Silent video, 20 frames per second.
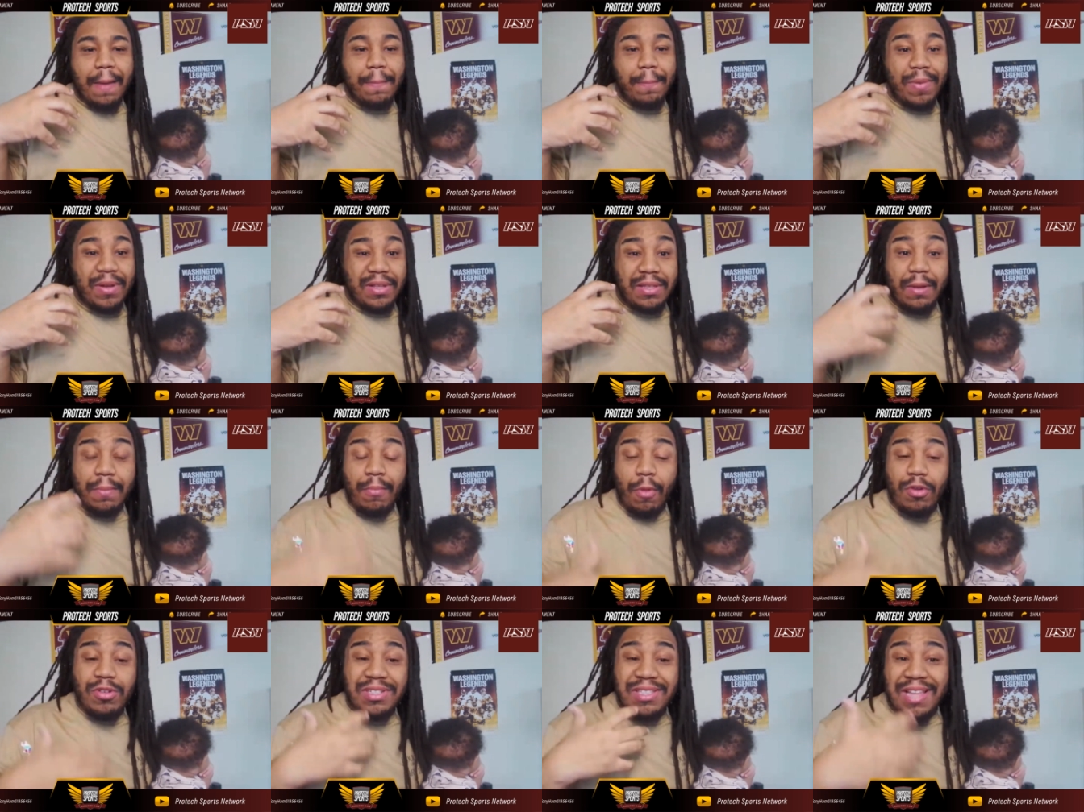but the
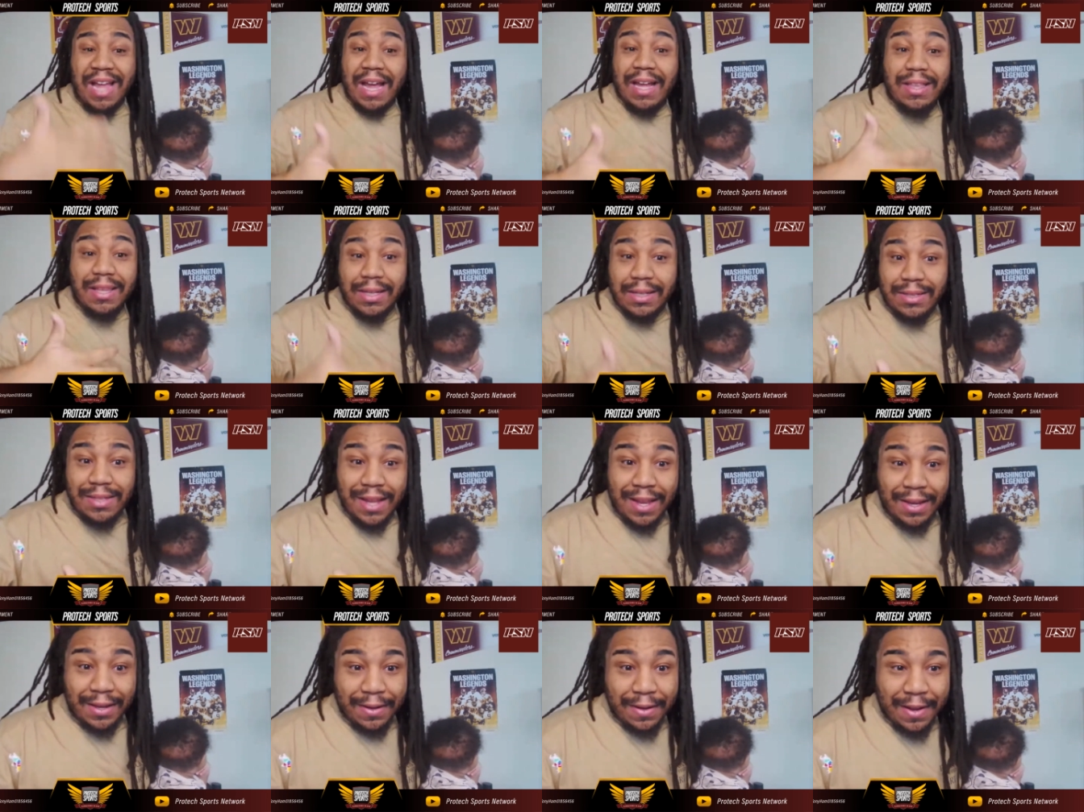most likely
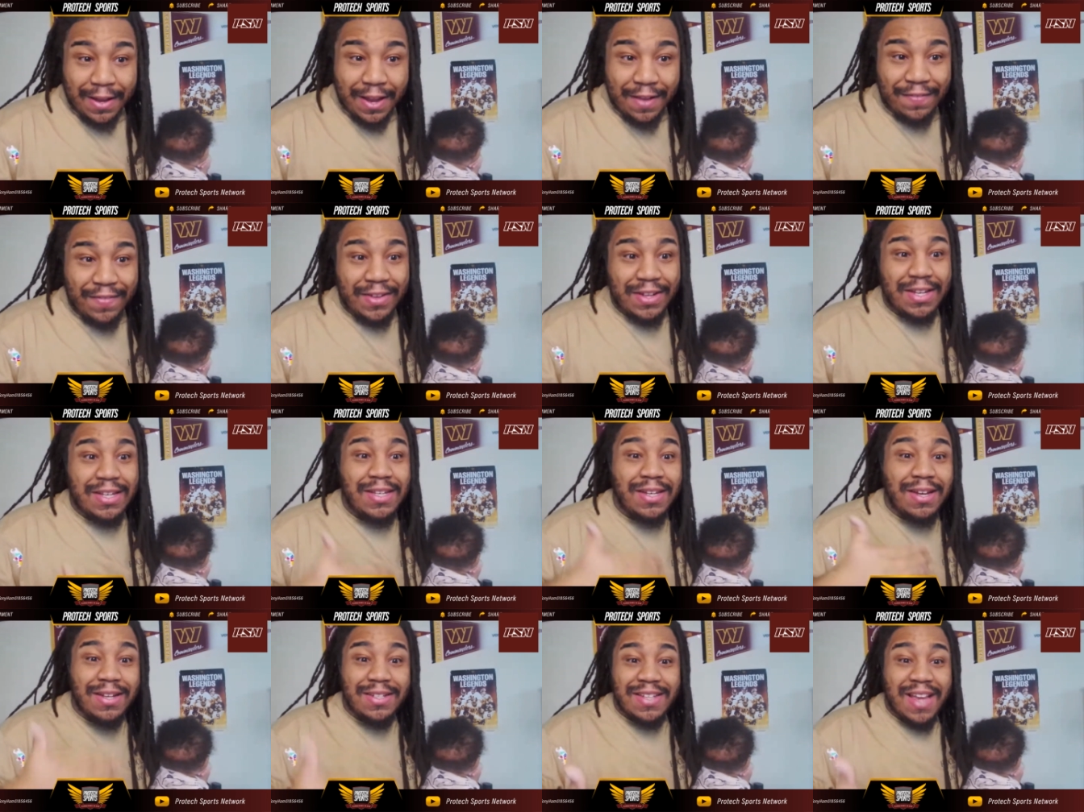thing, if it
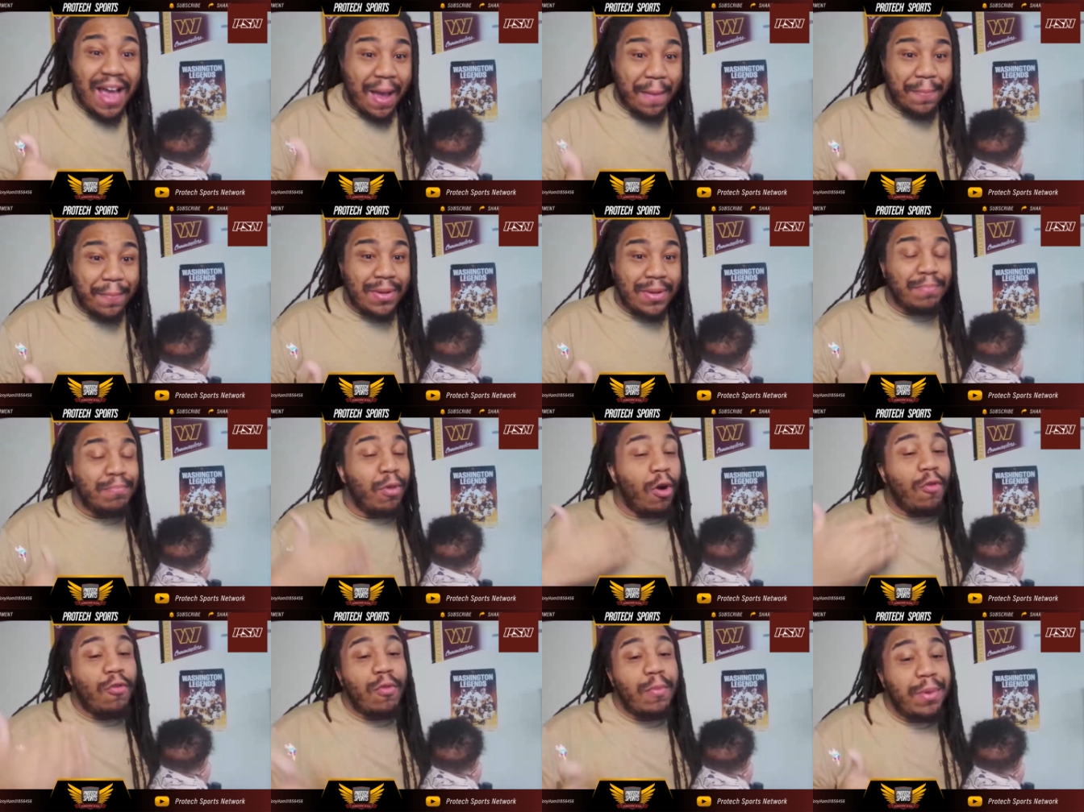does happen,
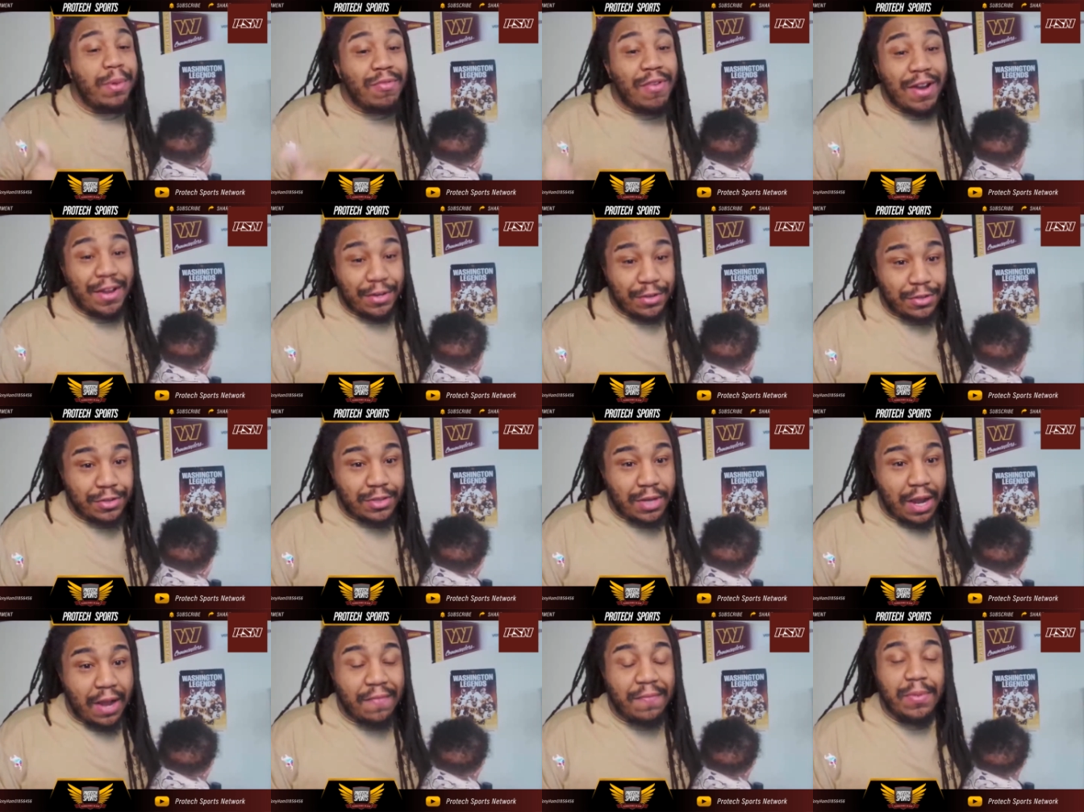both will be
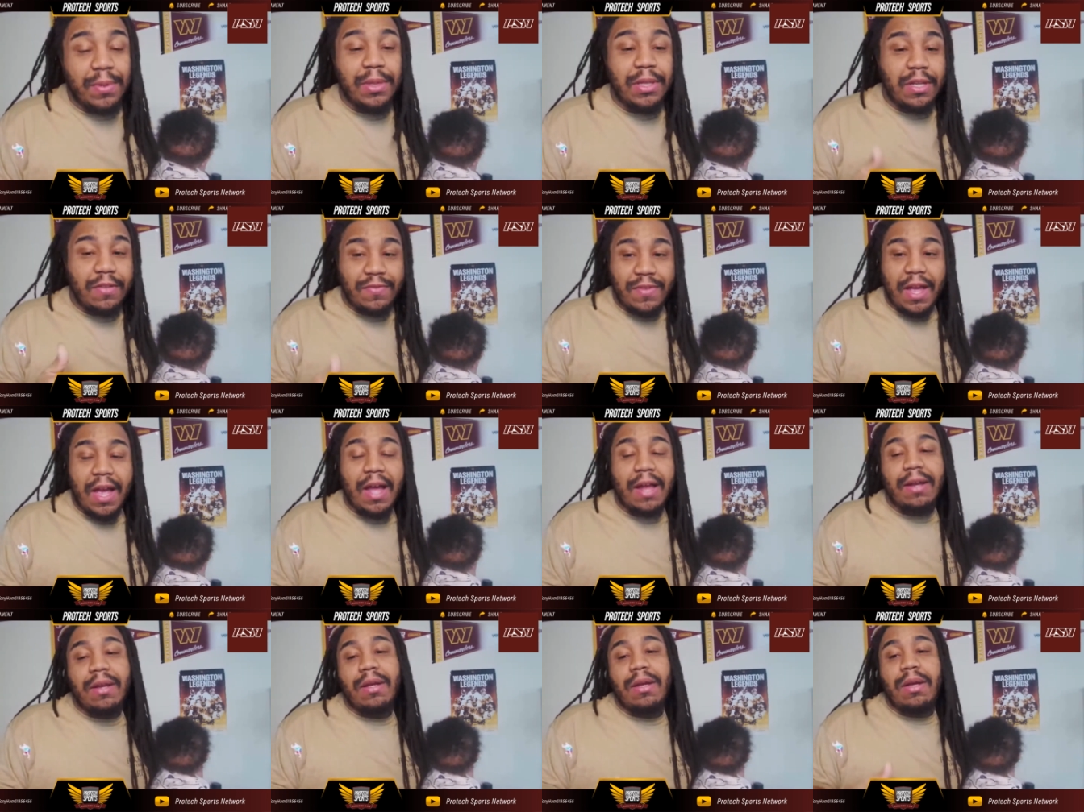Raiders. I believe
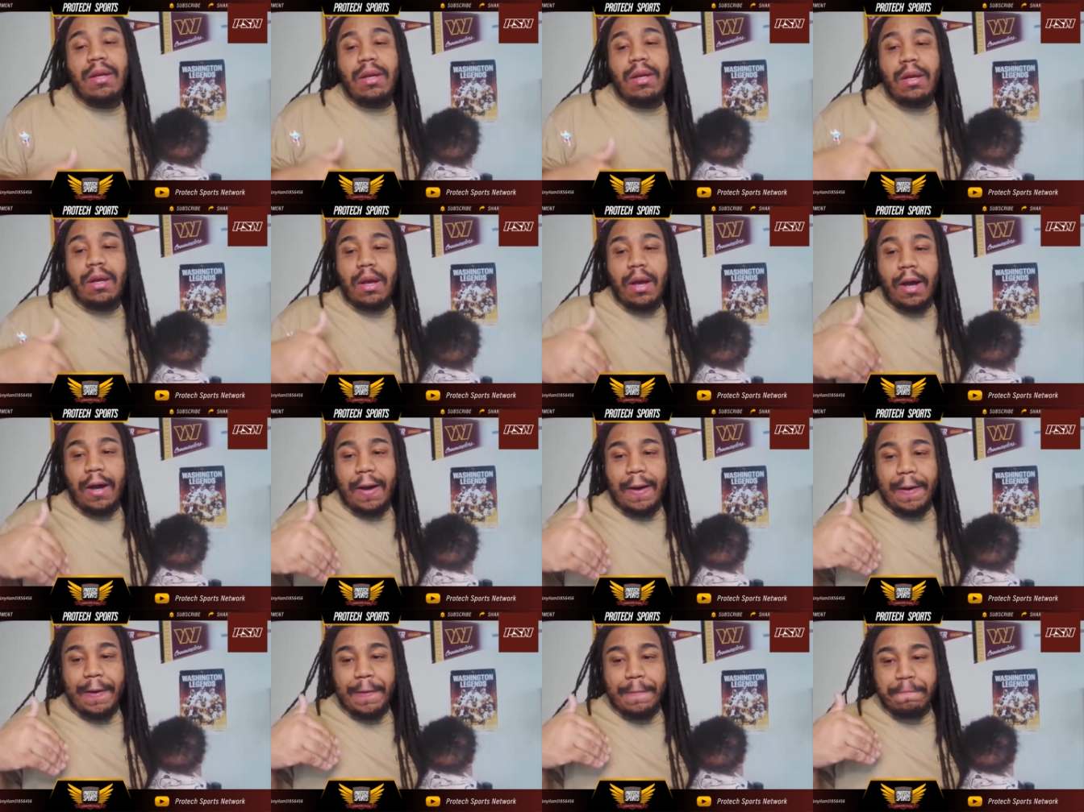that
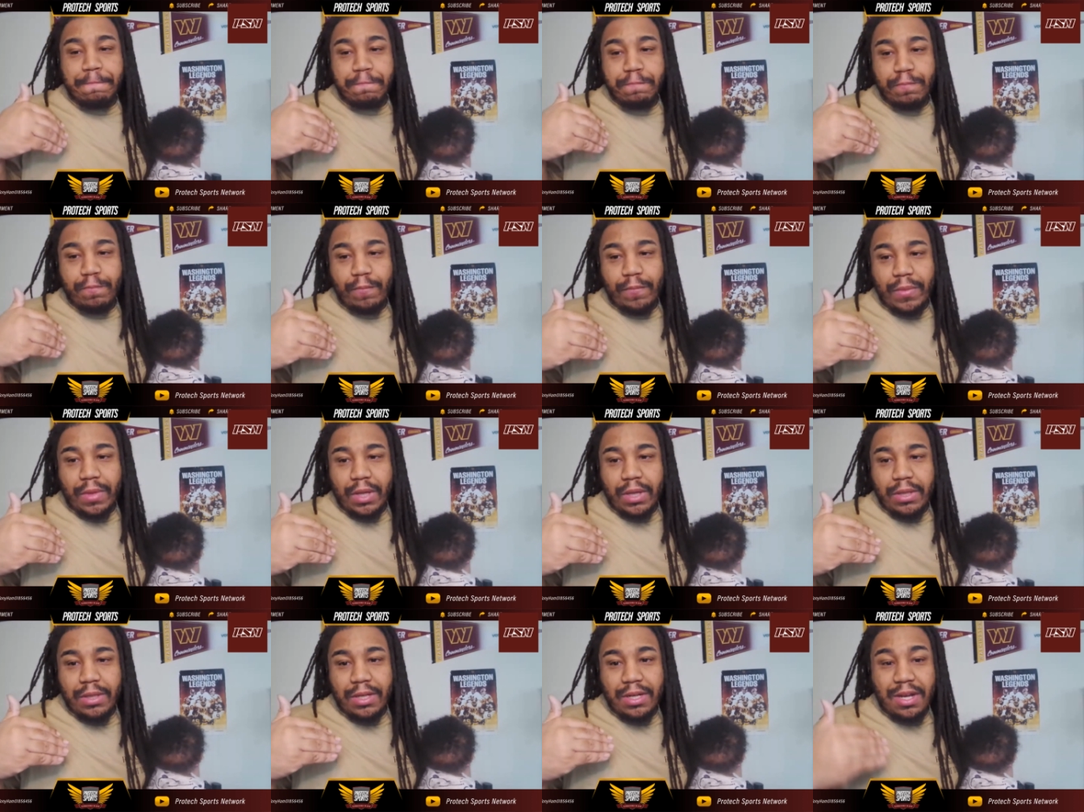um,
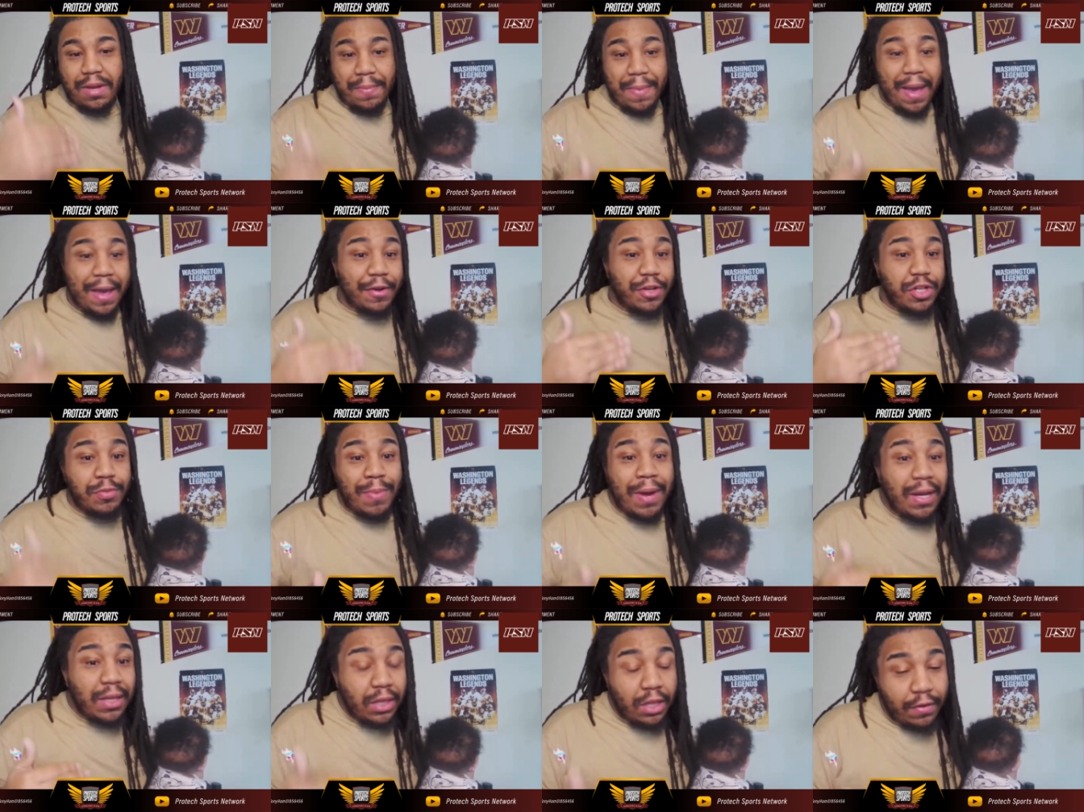the Commanders
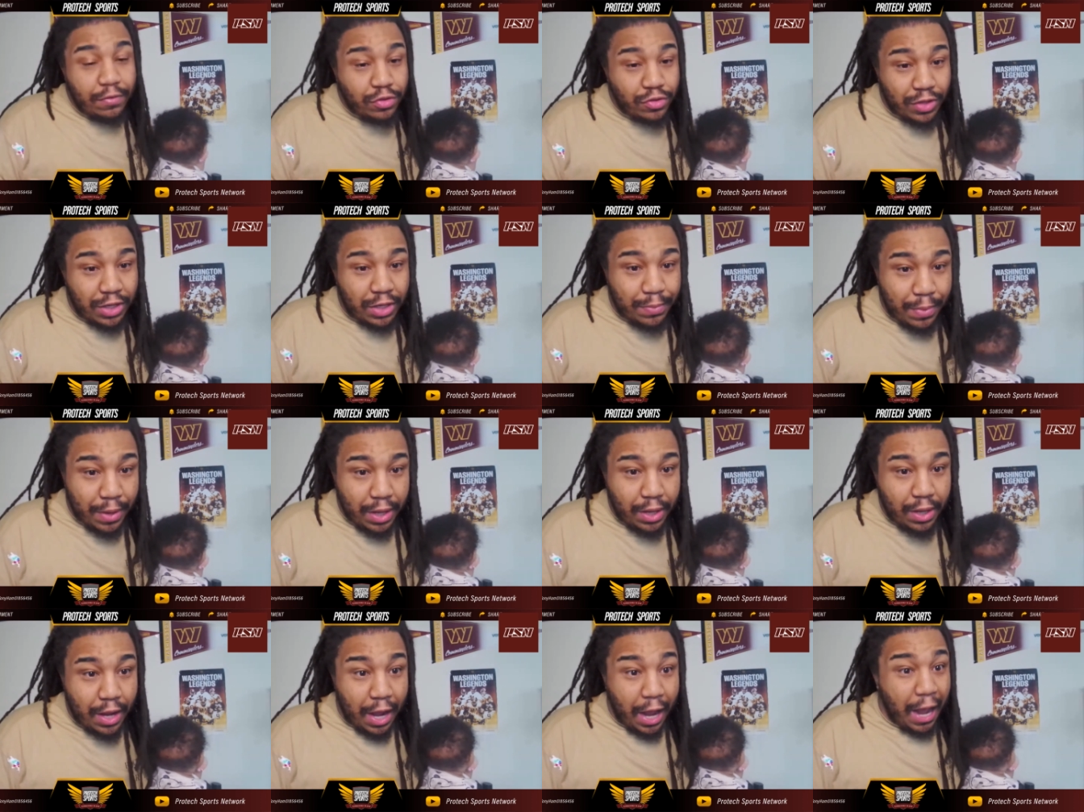might love Drake
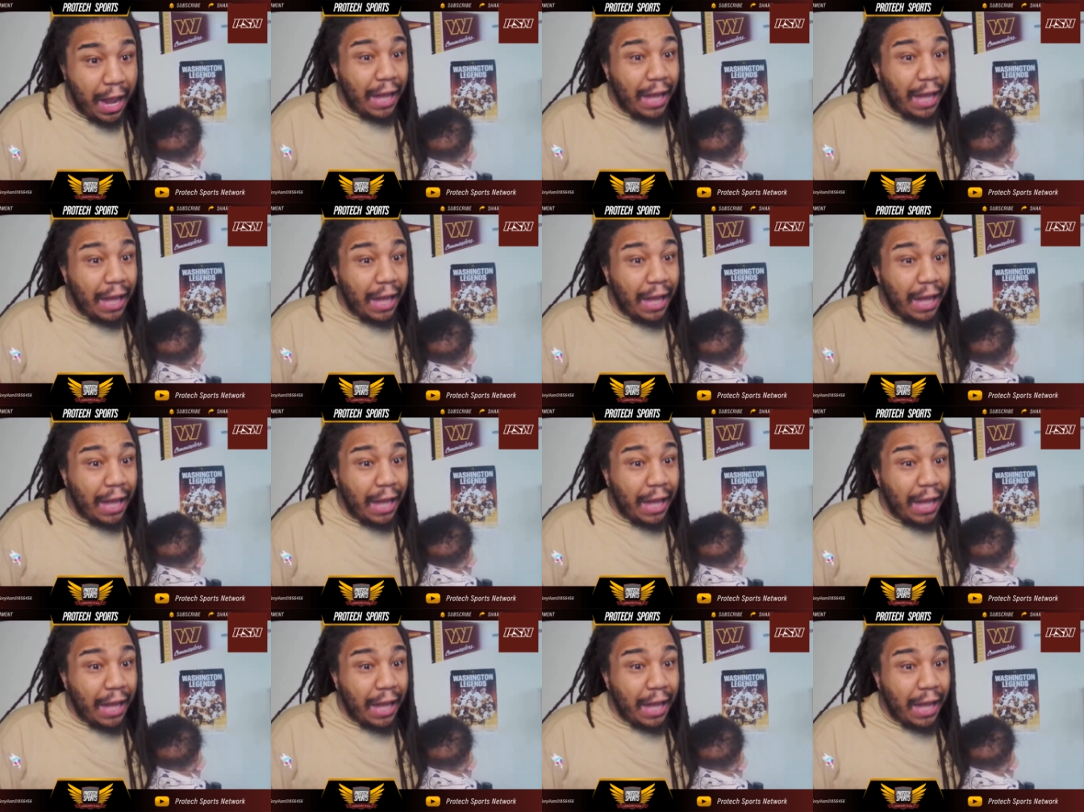Maye.